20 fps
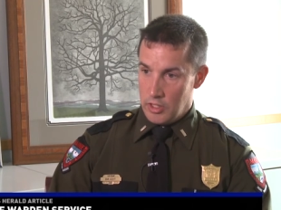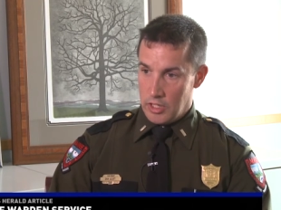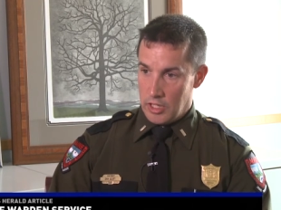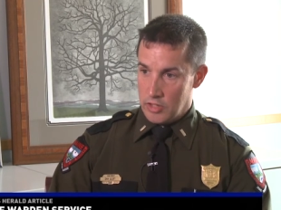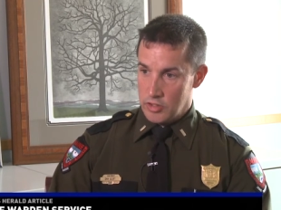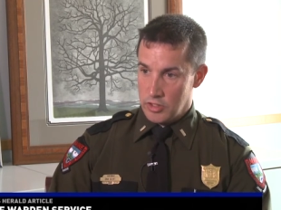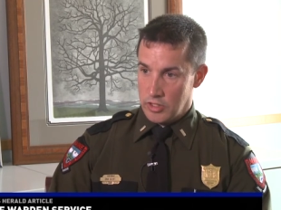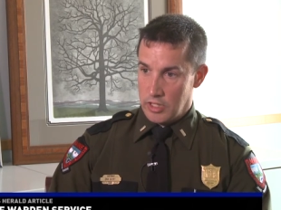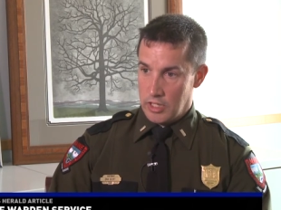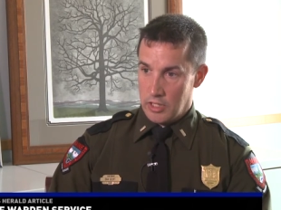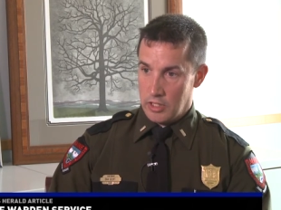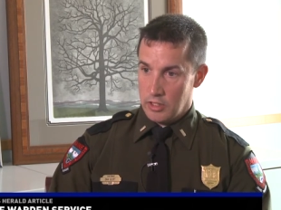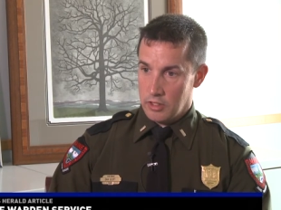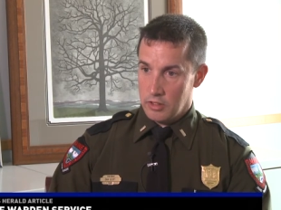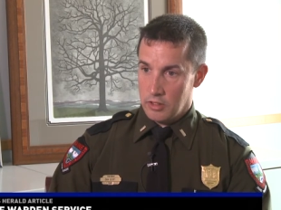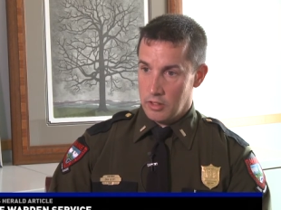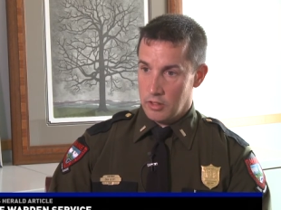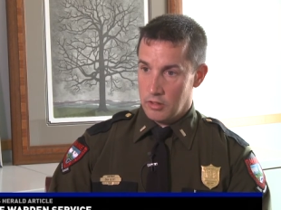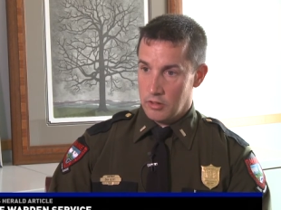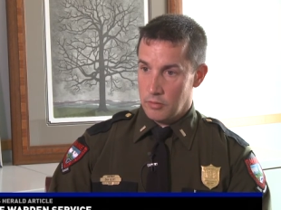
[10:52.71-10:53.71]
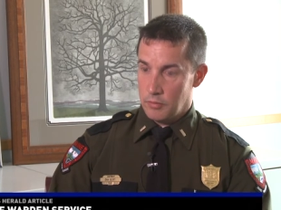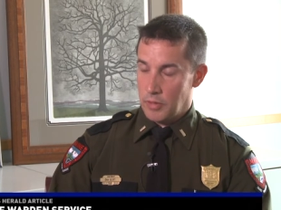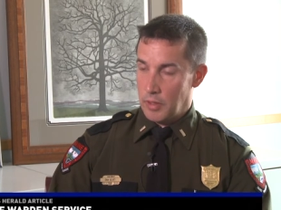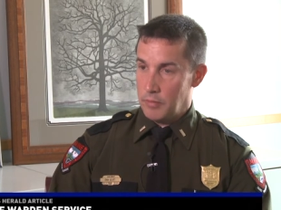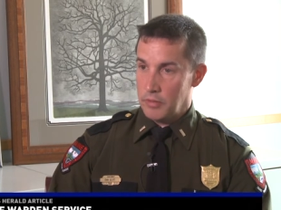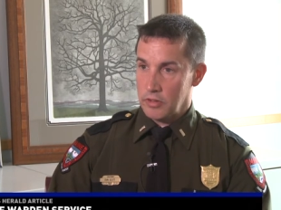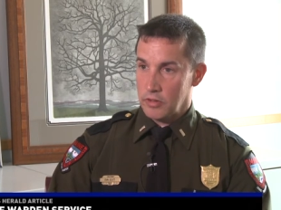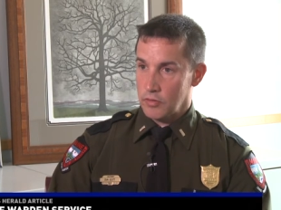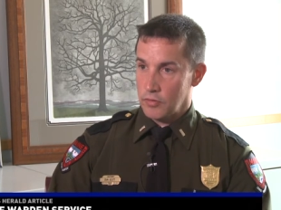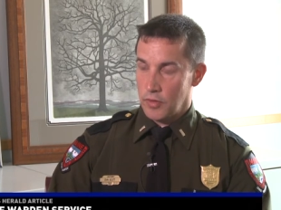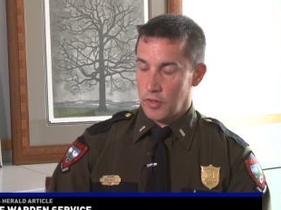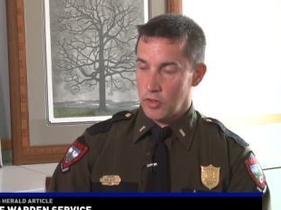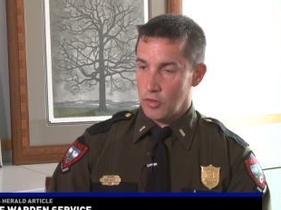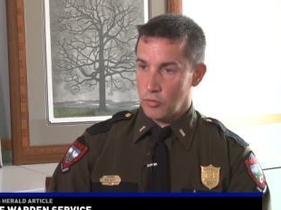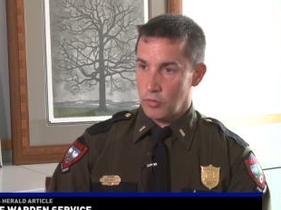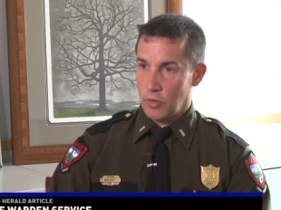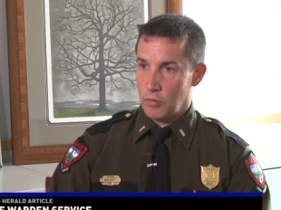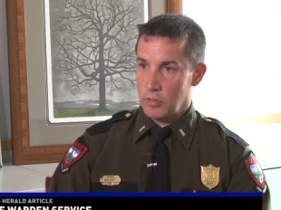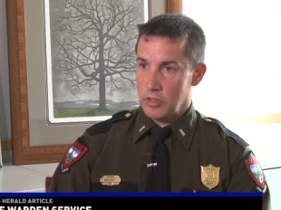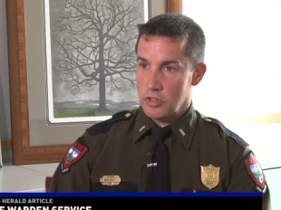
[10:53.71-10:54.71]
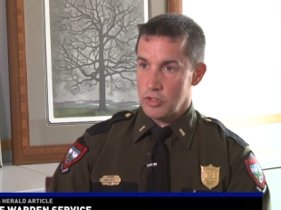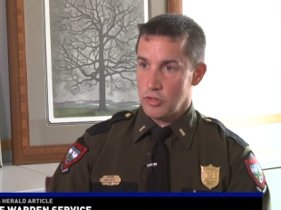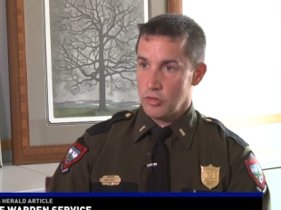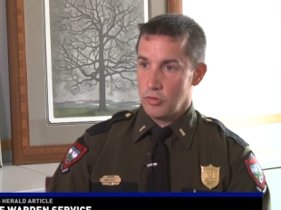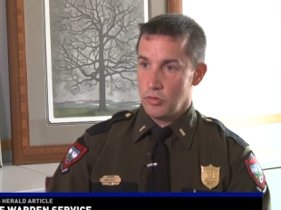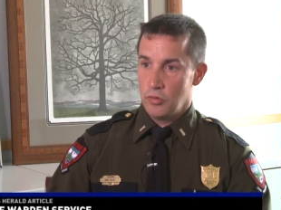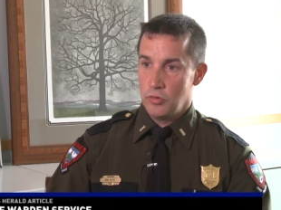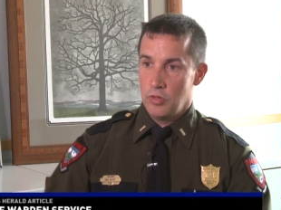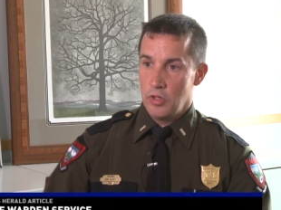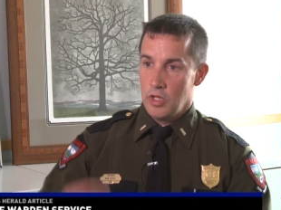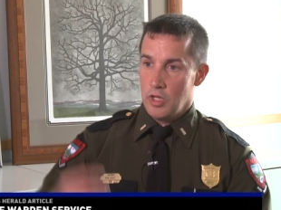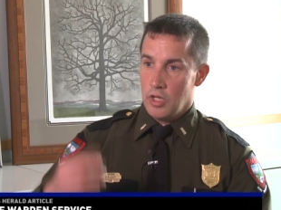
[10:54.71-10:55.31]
educating the, the public as far as what we do,